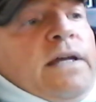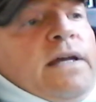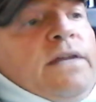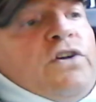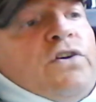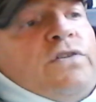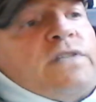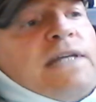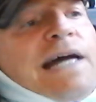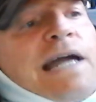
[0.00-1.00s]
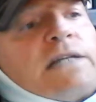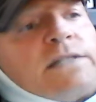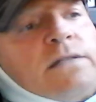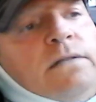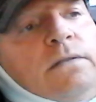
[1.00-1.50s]
and the cursed
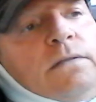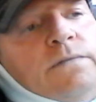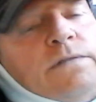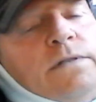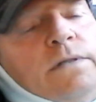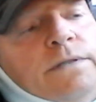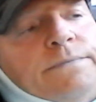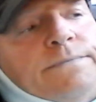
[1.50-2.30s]
Carse of Stirling.